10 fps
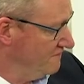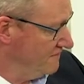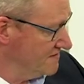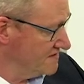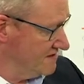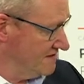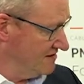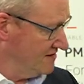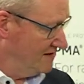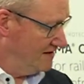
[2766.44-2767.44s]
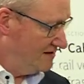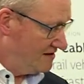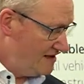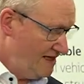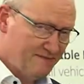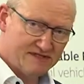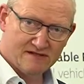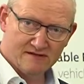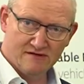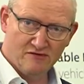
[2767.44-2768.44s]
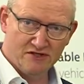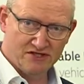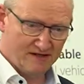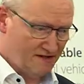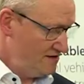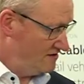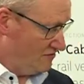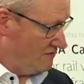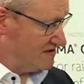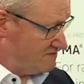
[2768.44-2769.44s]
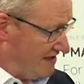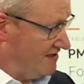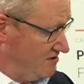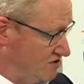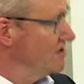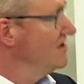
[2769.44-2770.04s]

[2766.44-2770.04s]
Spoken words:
this clamps to each other, to this package.